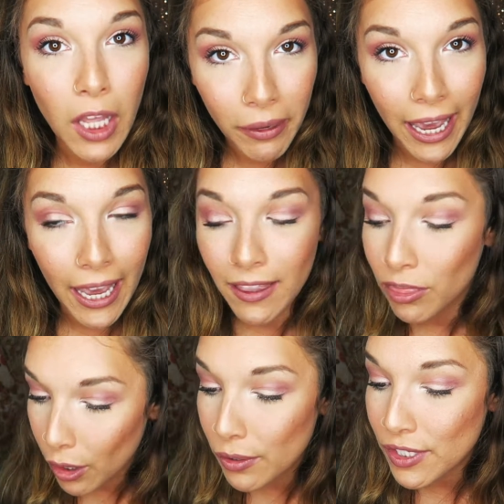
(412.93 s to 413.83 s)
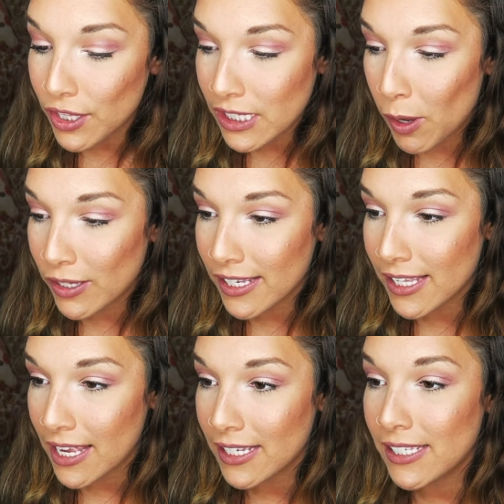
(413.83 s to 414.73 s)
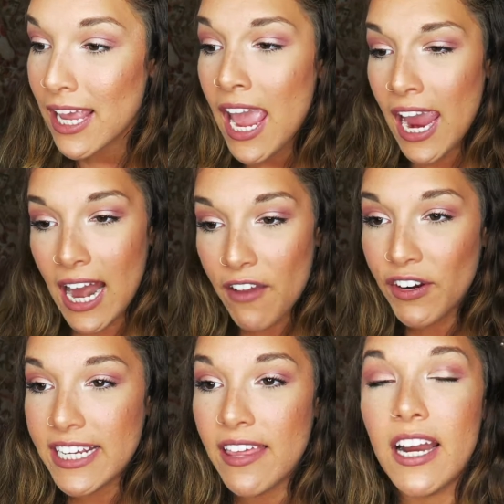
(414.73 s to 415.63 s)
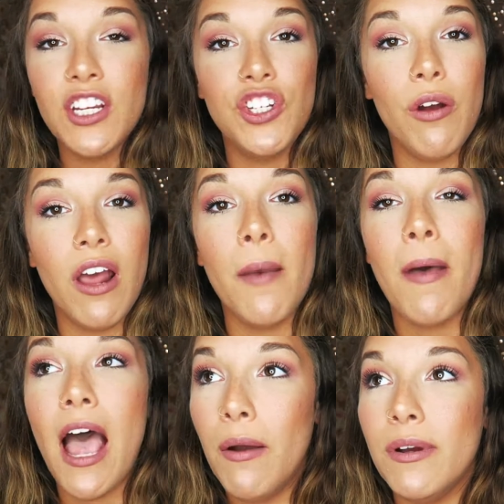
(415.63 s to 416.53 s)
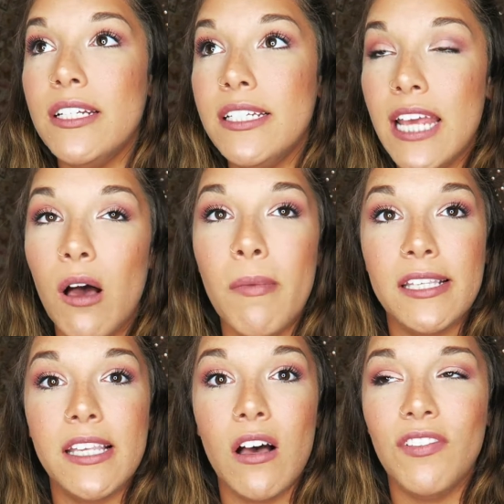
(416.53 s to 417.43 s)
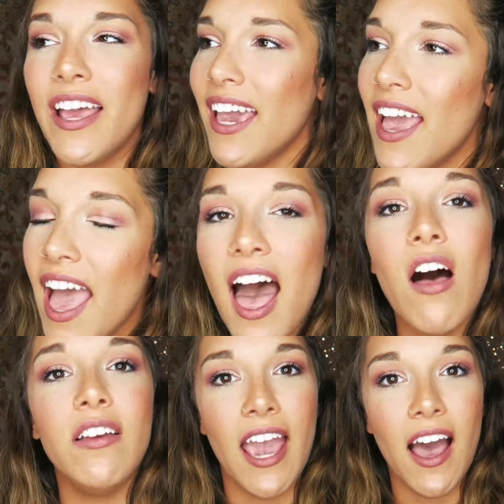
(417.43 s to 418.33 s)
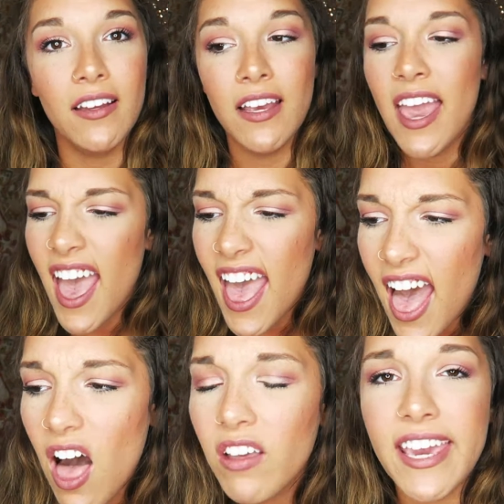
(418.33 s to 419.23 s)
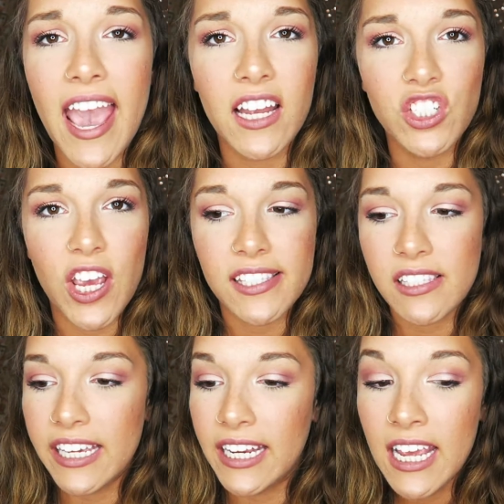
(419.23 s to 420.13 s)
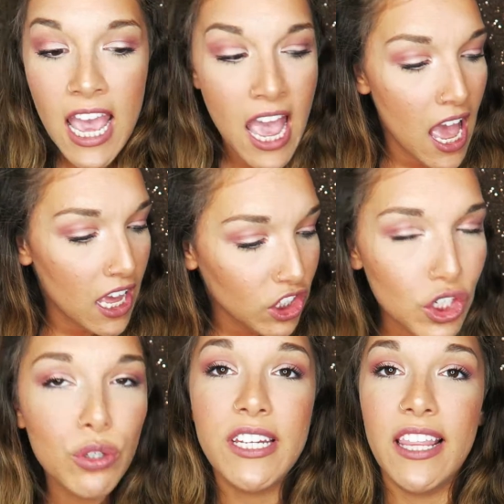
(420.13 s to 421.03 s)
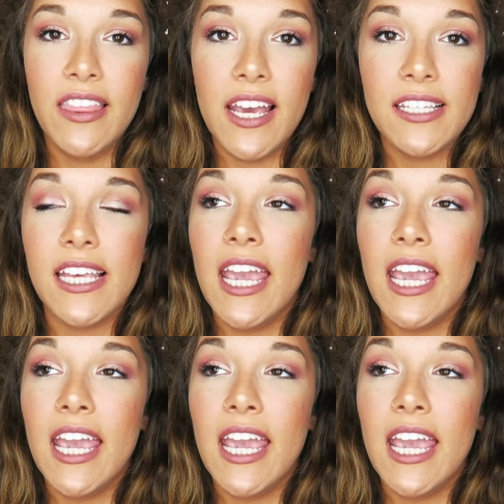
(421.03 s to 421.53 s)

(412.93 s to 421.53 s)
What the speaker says: Okay, those are the small successes. And every day that I showed up, I would tell myself like, hell yeah, Jesslyn, you did this.